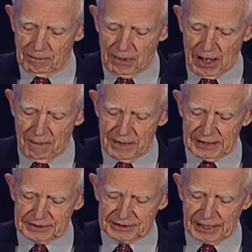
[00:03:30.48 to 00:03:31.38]
Bob
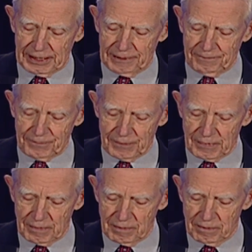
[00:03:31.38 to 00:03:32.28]
has
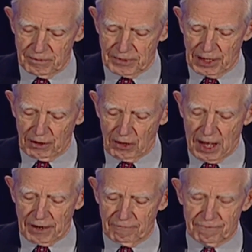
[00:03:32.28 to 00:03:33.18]
done a
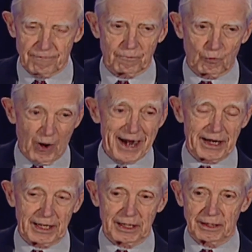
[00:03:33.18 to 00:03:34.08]
lot of
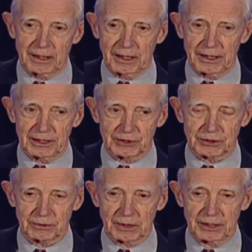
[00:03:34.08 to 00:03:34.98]
writing in his